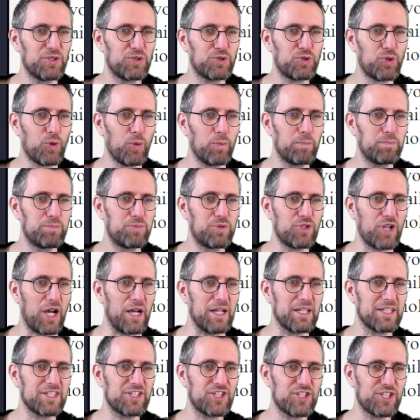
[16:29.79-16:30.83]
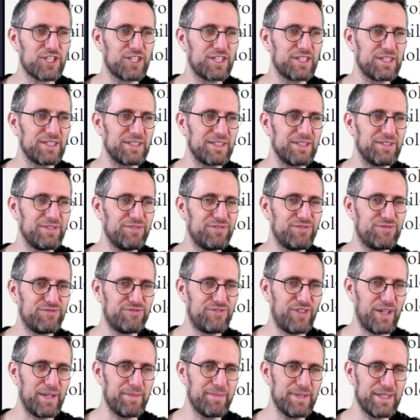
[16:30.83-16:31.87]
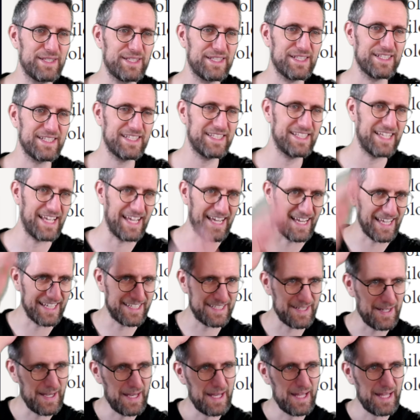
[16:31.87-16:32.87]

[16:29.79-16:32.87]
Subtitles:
Dobzhansky famously said